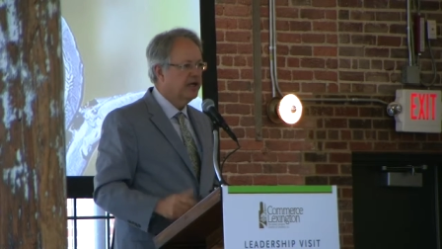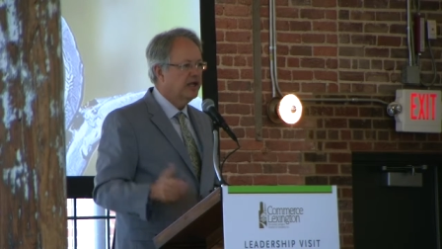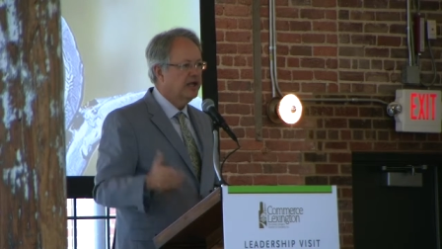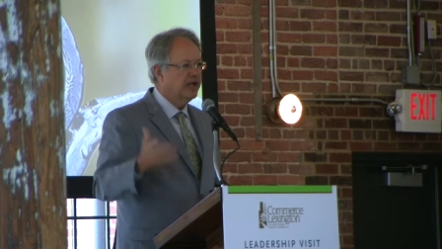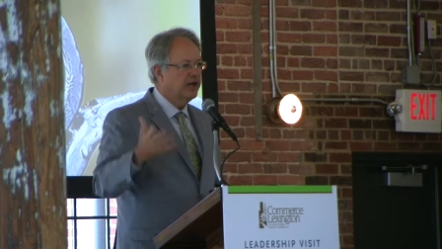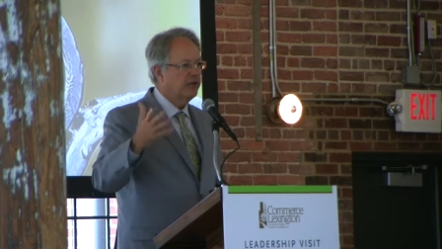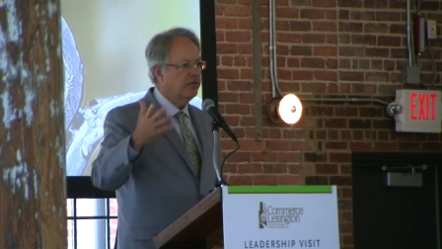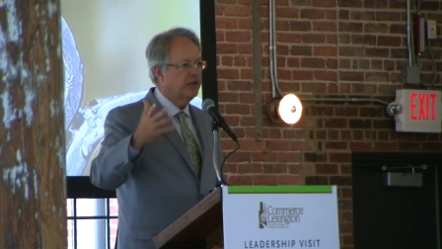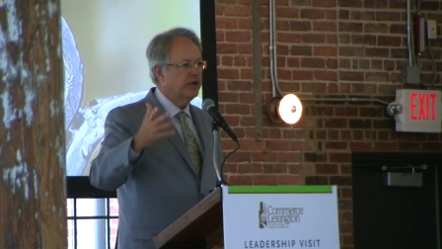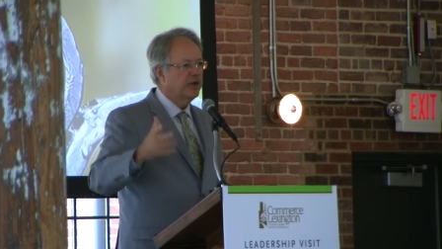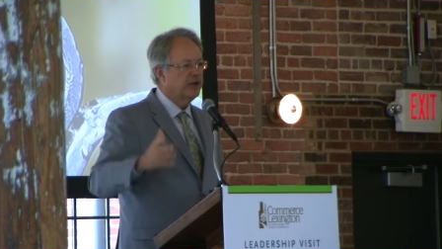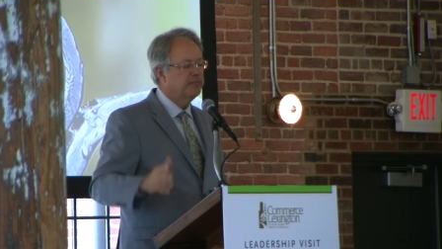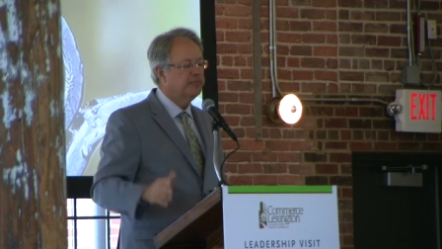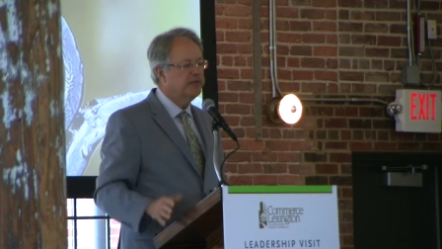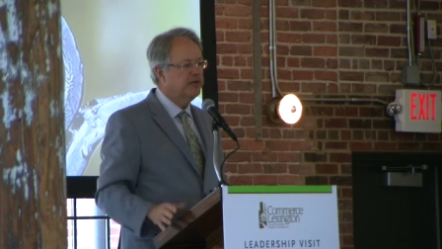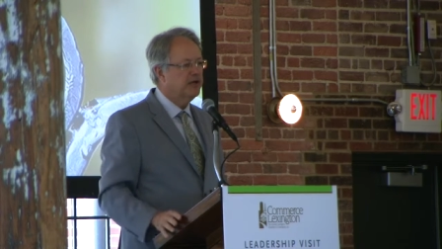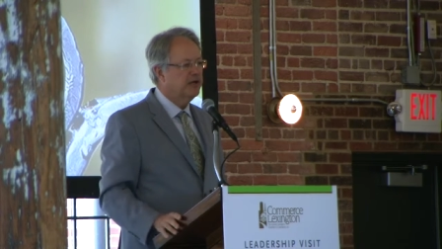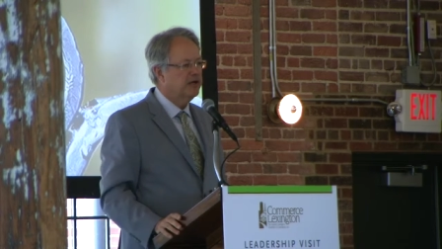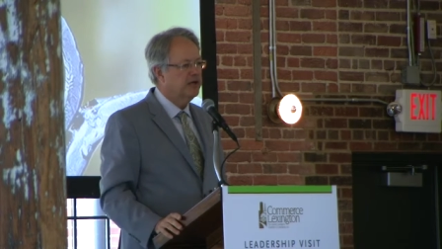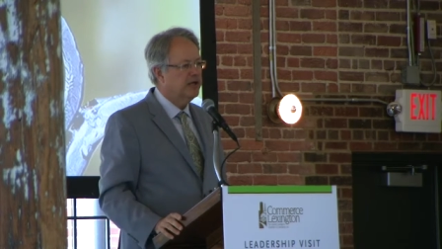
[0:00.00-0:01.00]
and I went up
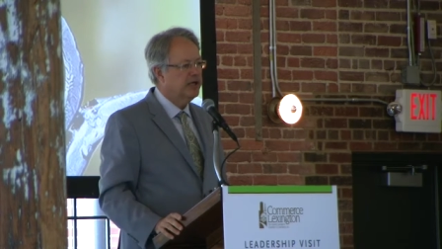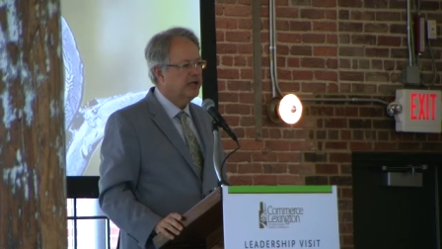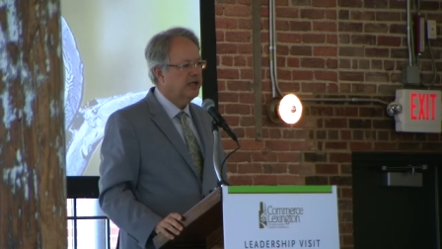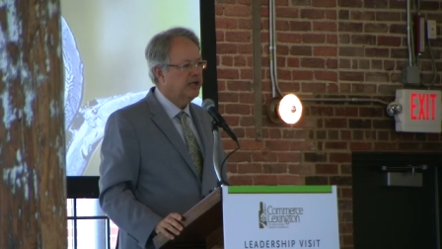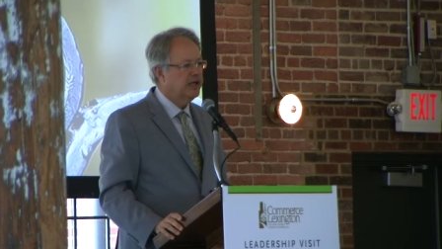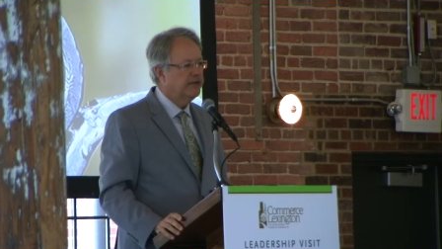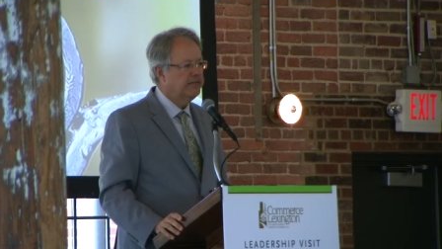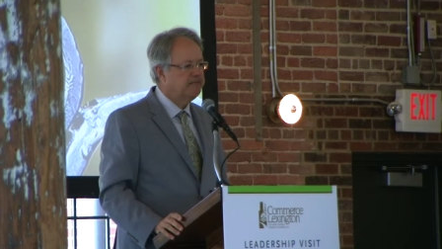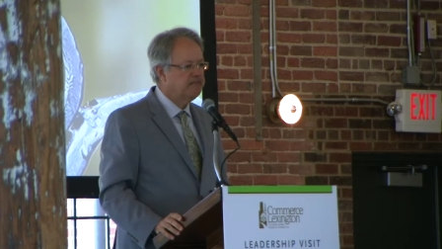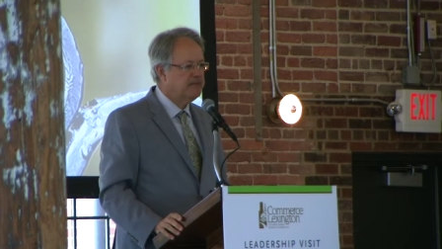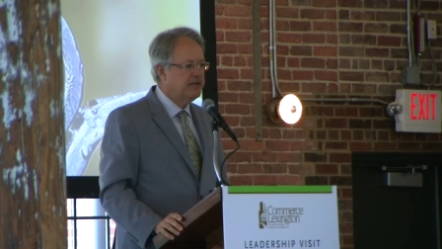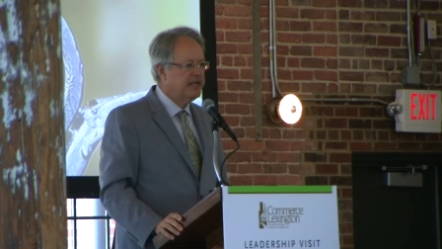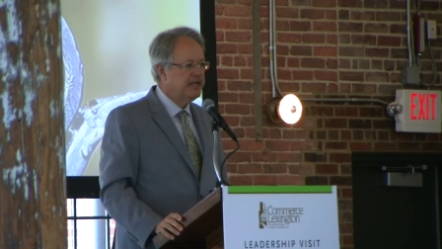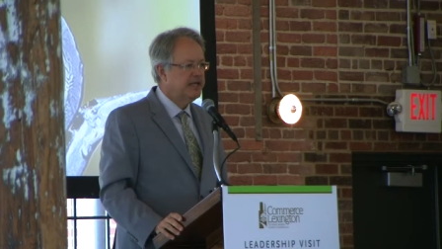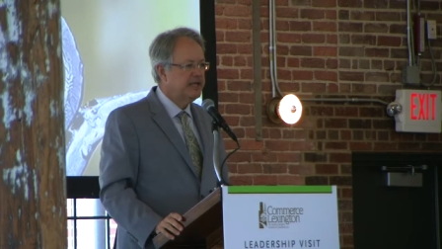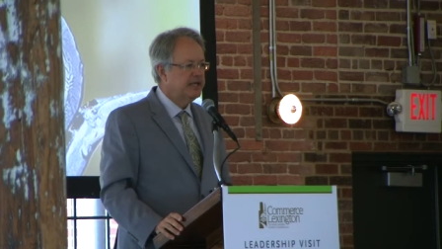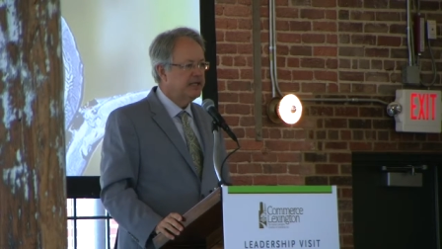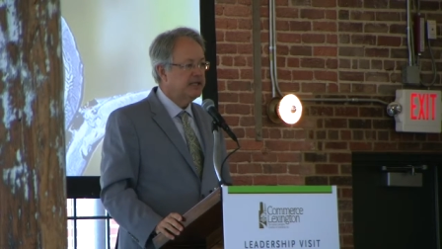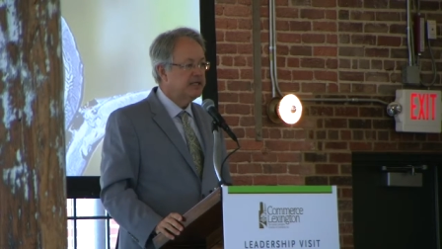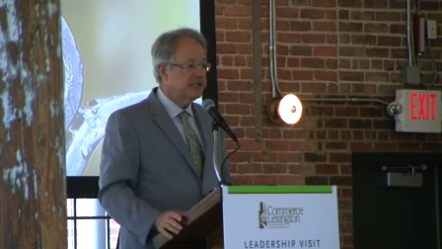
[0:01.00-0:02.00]
there in
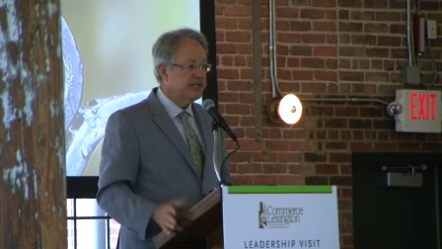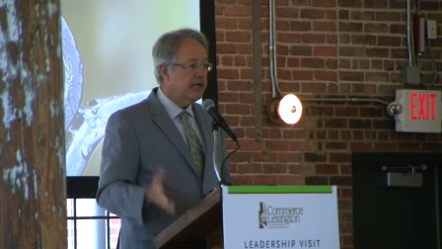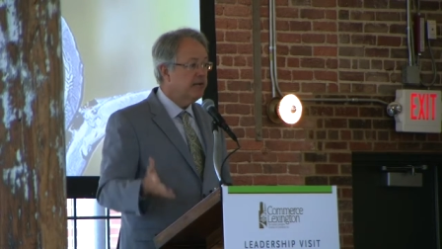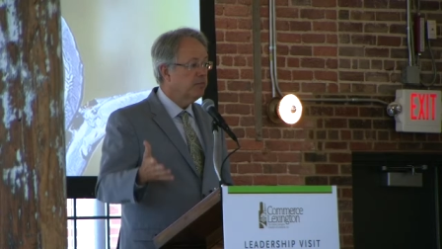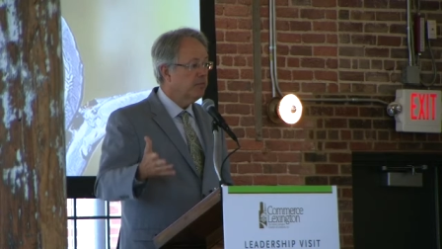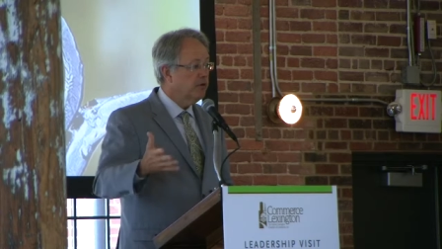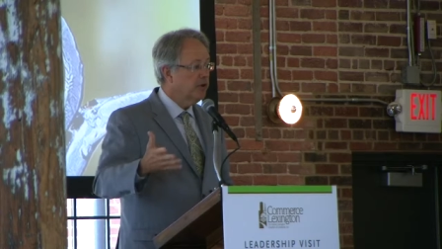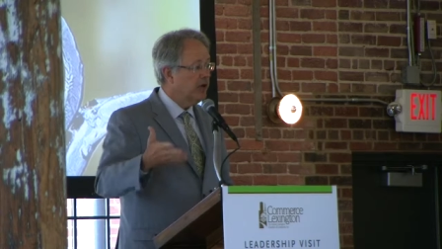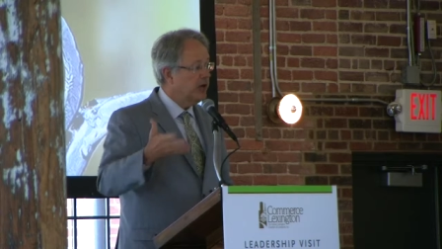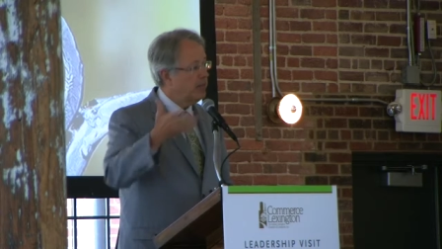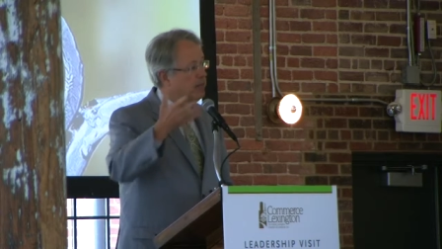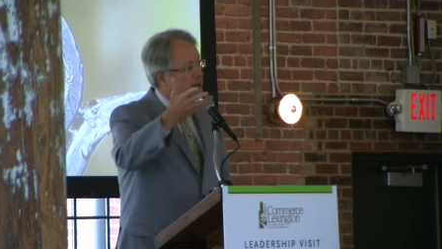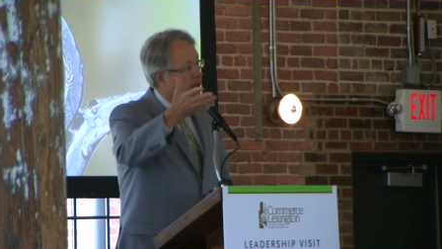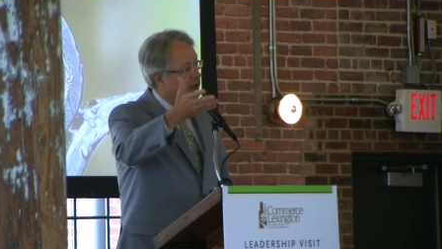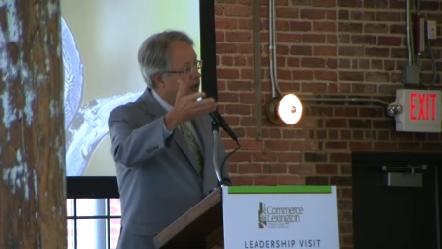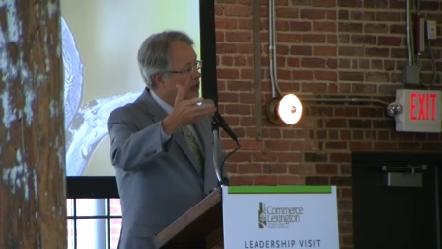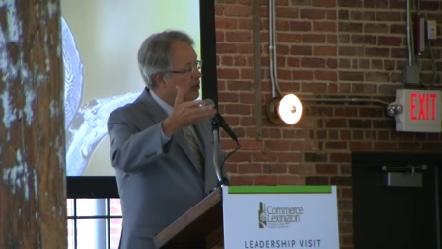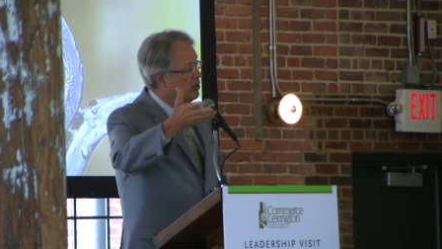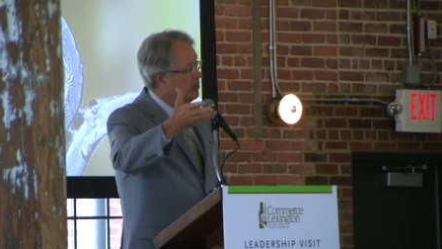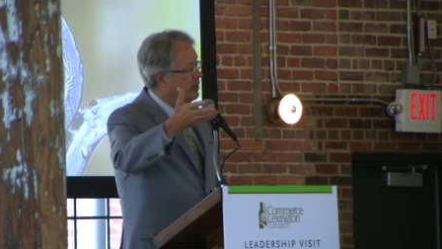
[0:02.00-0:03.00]
December, and I
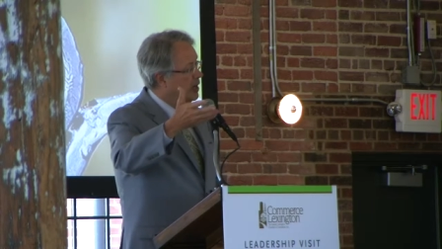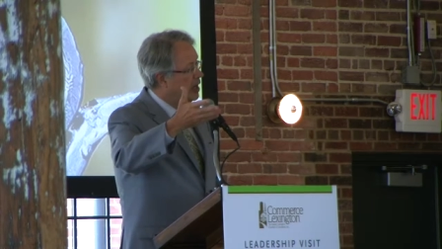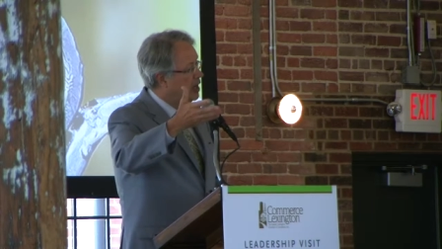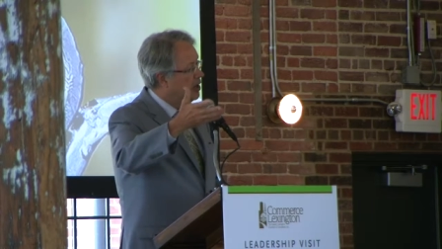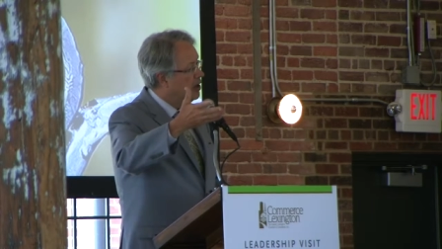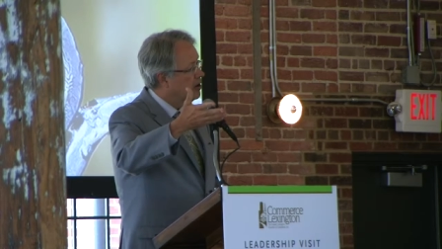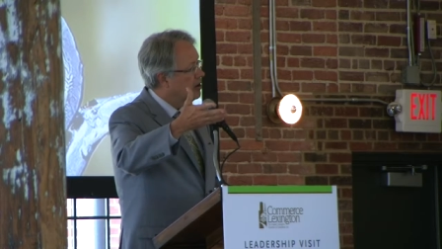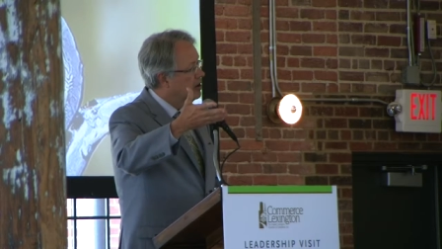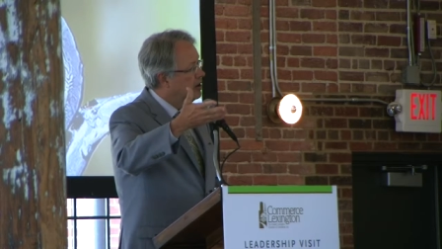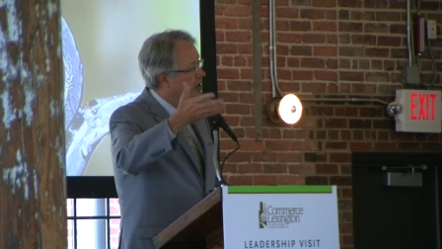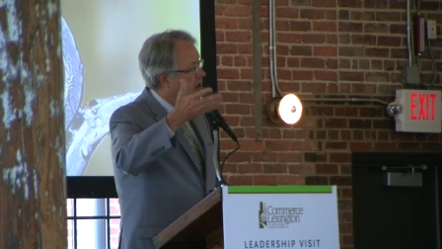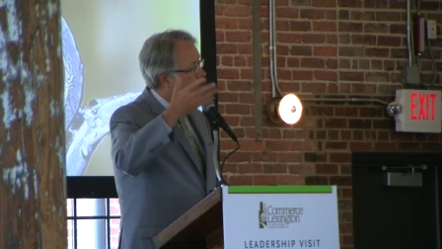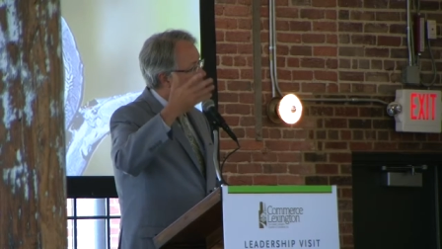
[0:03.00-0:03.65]
met your mayor.